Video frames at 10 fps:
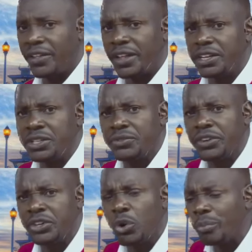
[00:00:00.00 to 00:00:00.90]
That is
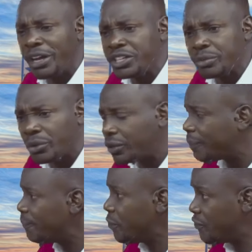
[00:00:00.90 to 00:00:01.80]
very commendable.
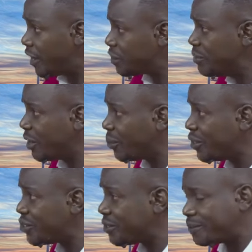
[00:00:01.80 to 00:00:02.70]
You've asked me a
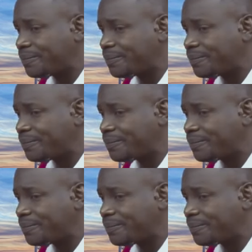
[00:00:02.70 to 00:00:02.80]
question.